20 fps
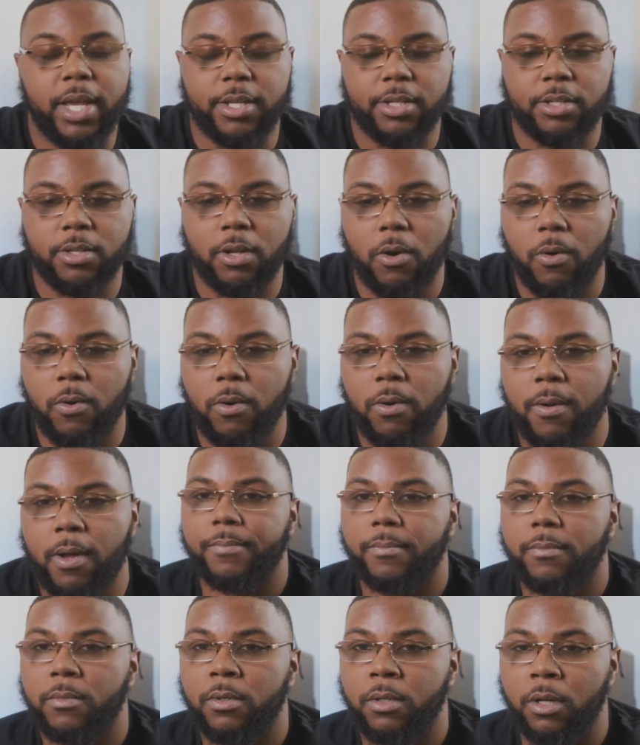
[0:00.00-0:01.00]
And
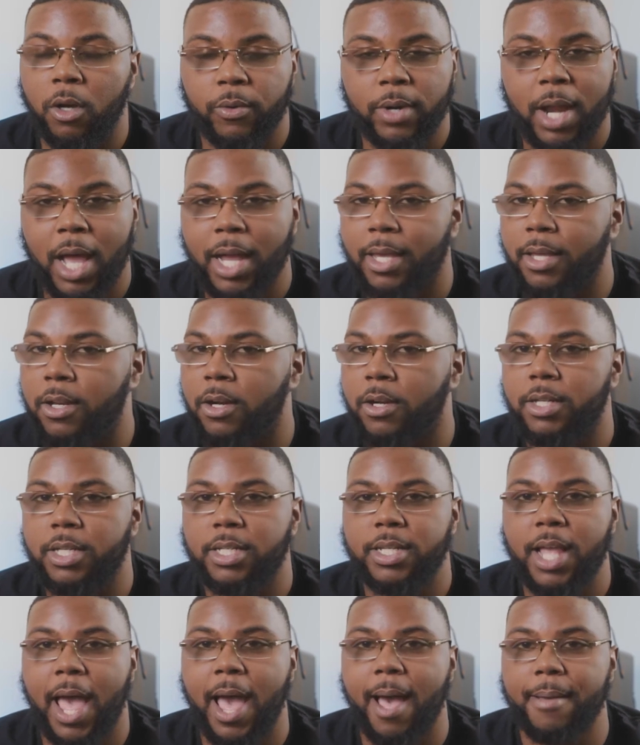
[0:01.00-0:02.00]
so, you know, when I get on
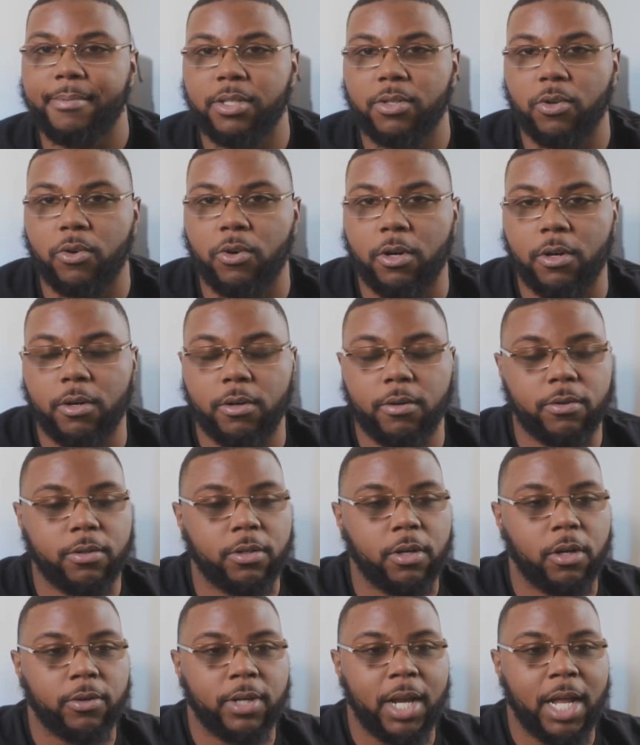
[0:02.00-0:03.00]
these apps, or, you
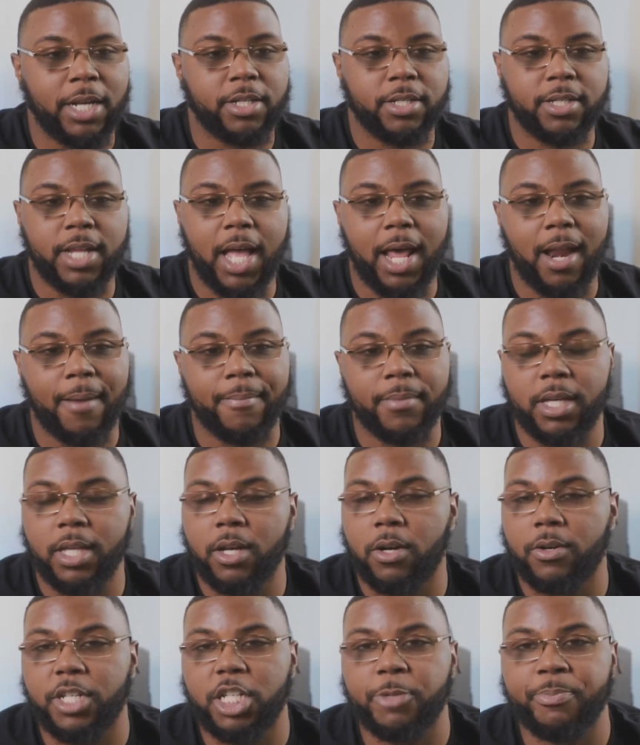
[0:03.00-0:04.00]
know, when I decide I'm gonna get
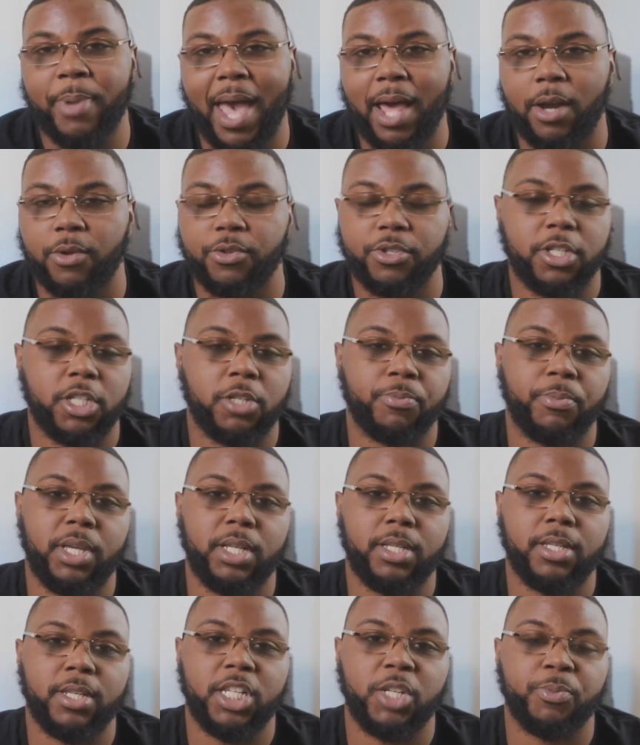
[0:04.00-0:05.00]
on these panels and
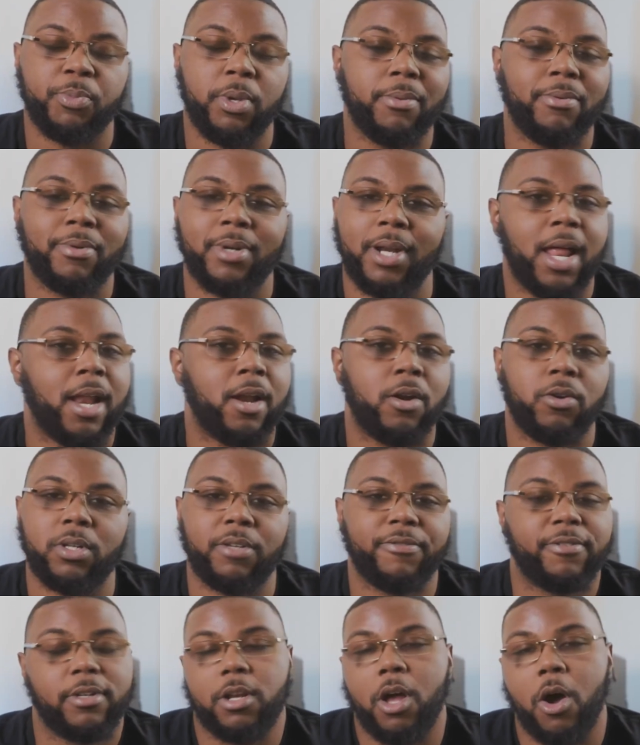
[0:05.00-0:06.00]
speak to these people that I don't
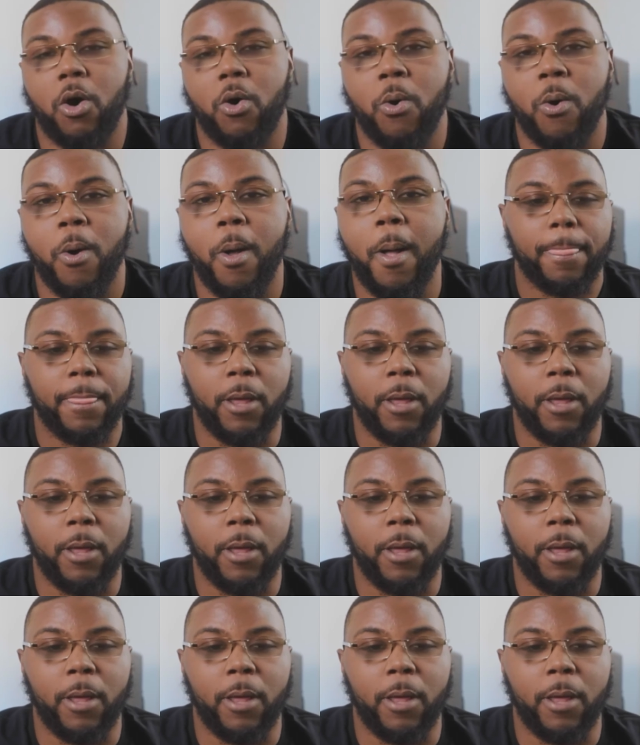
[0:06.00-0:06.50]
even know,